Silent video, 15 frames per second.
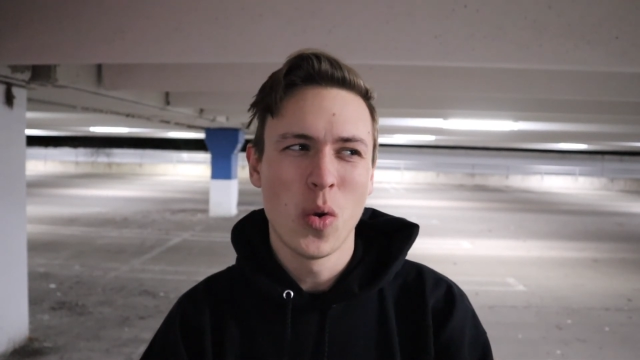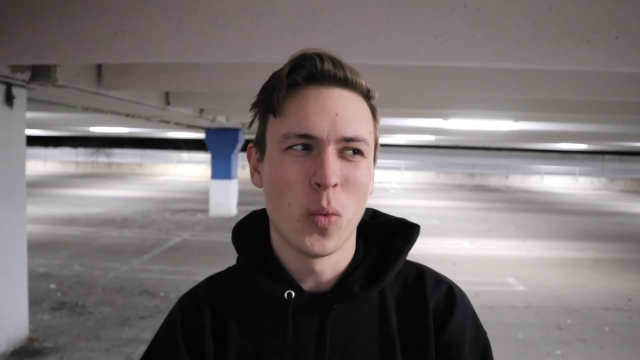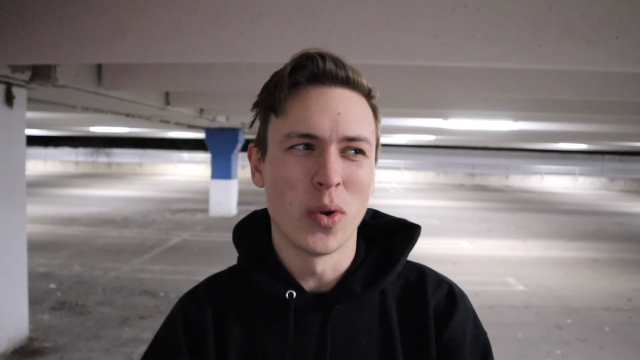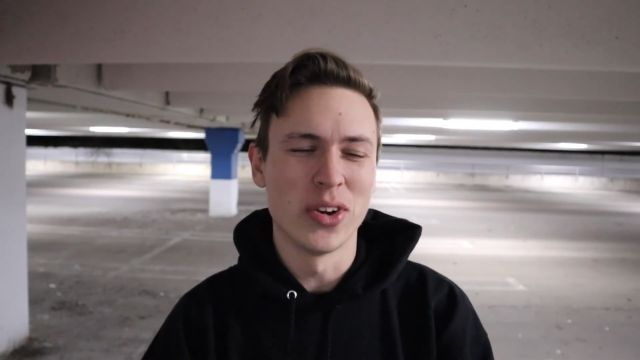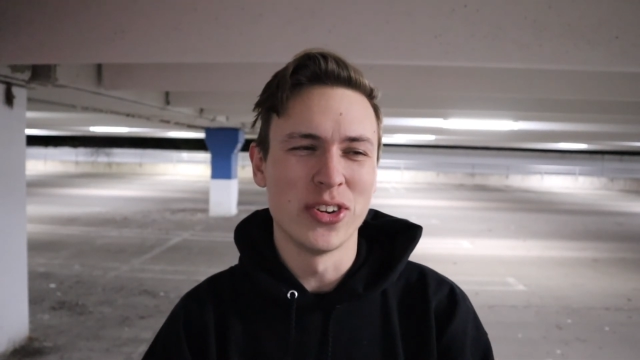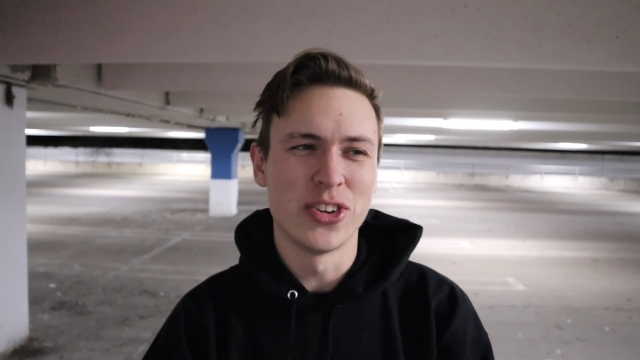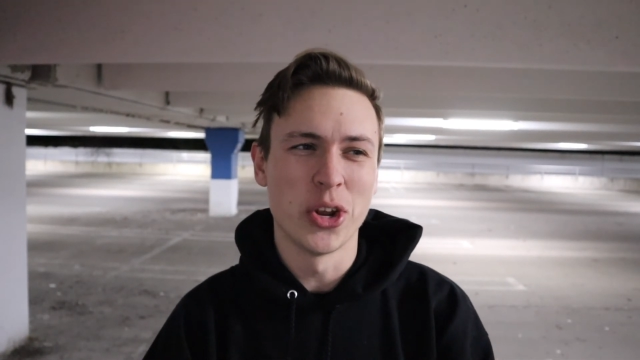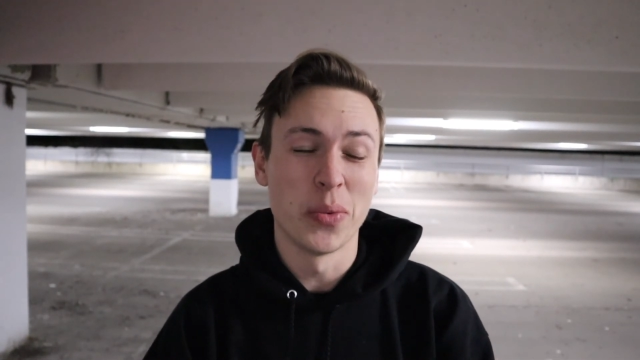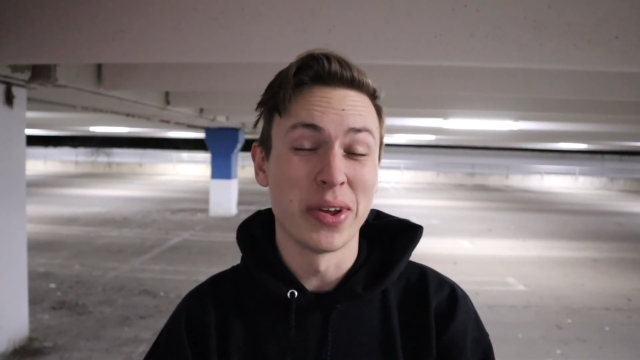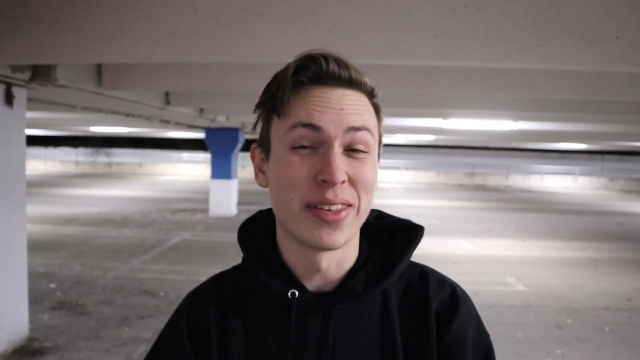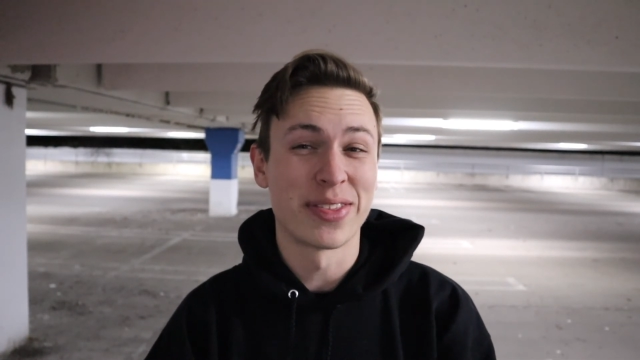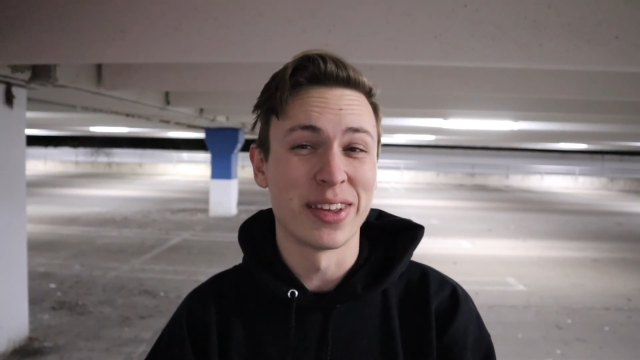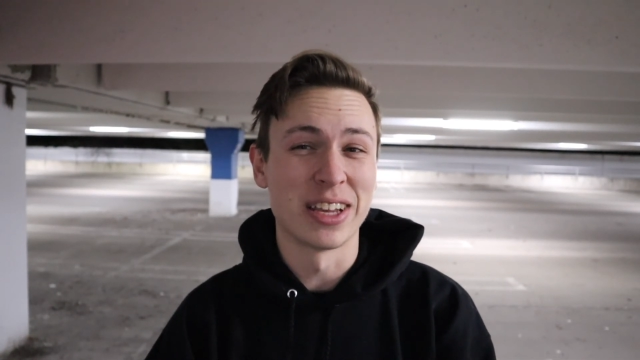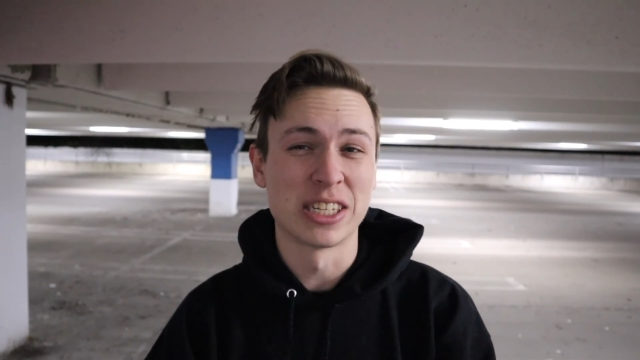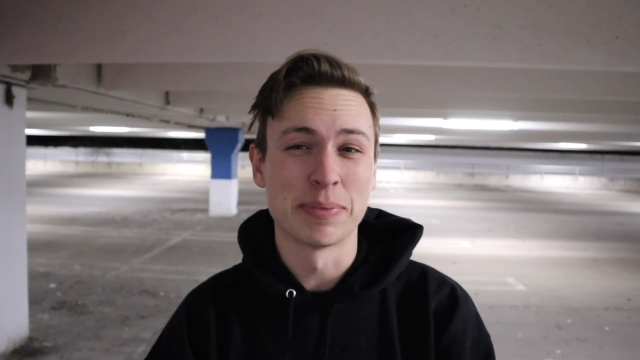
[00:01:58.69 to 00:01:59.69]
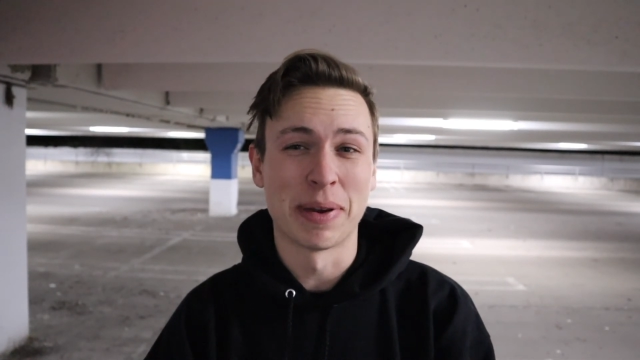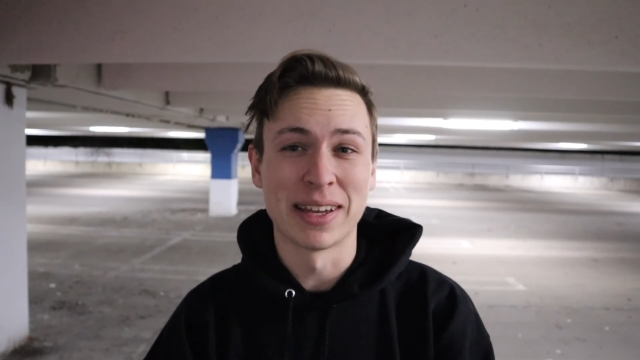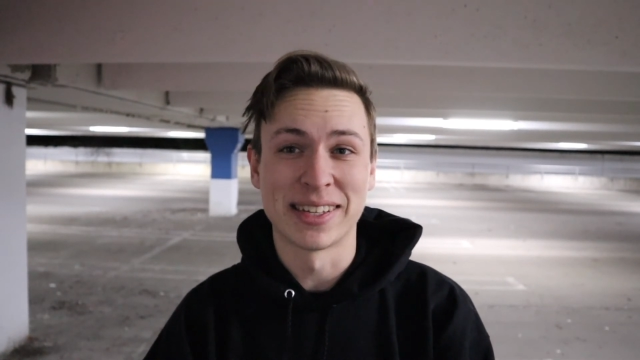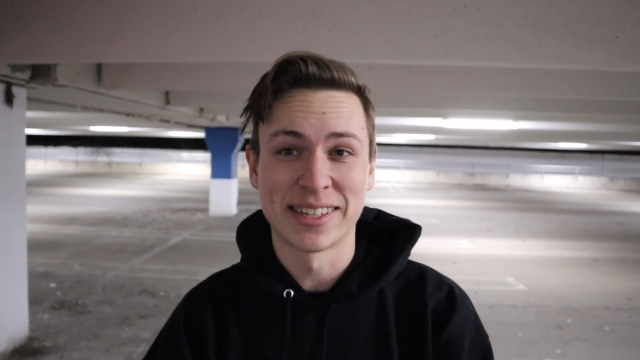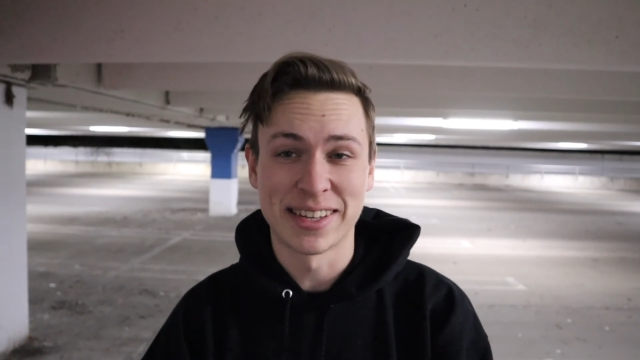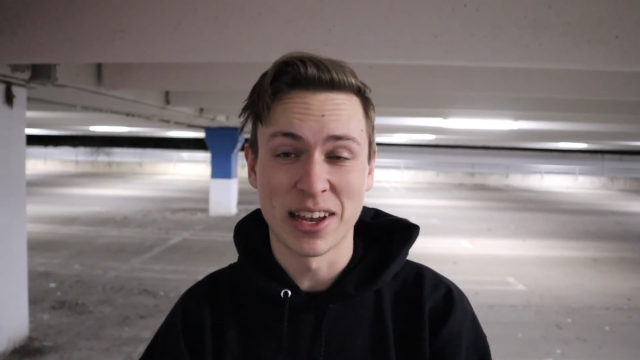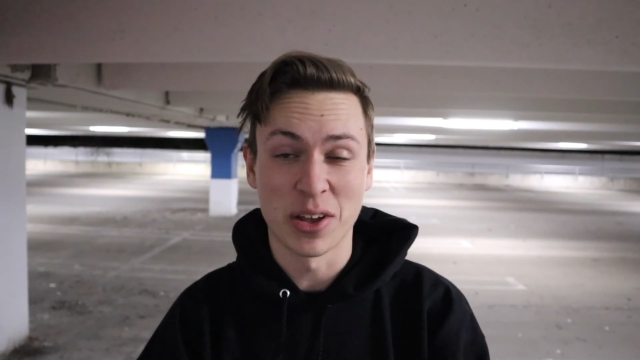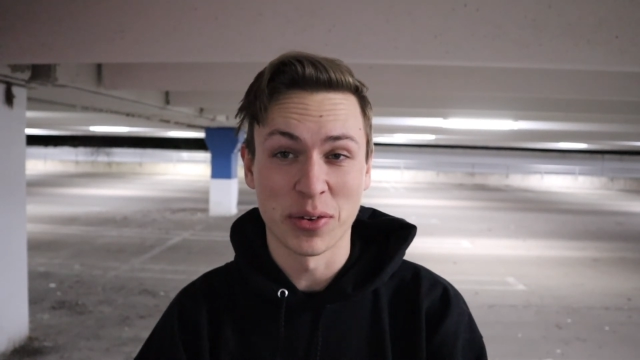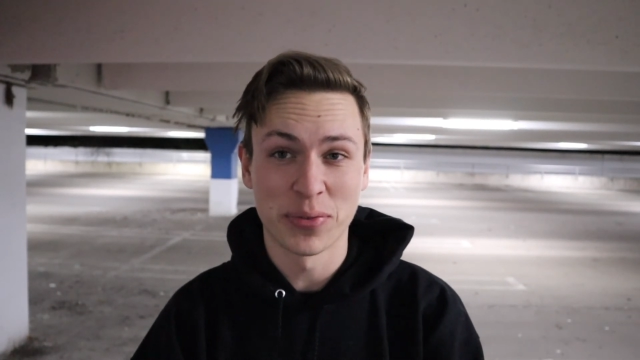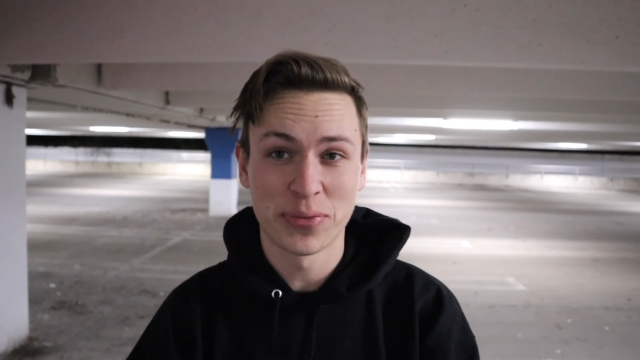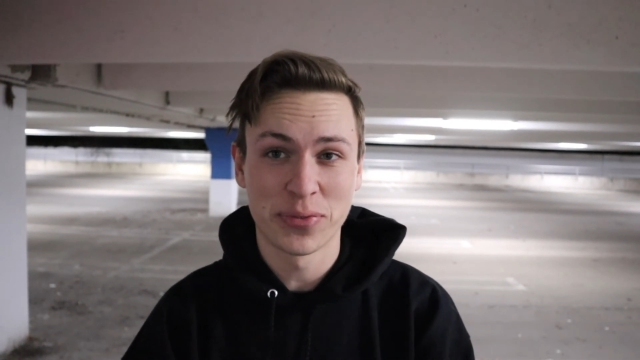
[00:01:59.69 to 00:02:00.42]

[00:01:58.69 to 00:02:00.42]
when doing things myself.